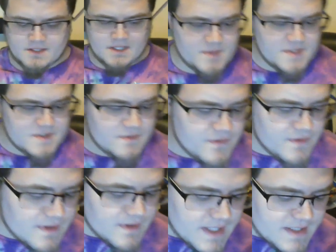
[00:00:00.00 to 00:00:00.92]
Did I miss one
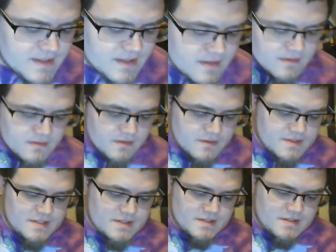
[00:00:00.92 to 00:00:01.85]
from the last? Or
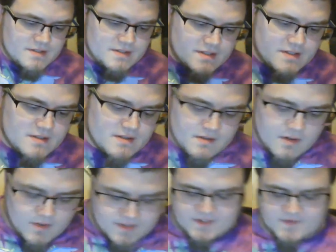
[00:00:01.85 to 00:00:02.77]
is this just
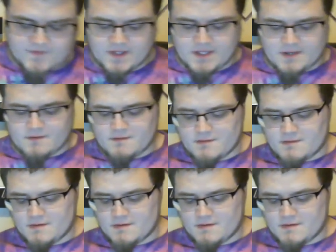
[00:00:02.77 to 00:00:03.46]
it just fell out.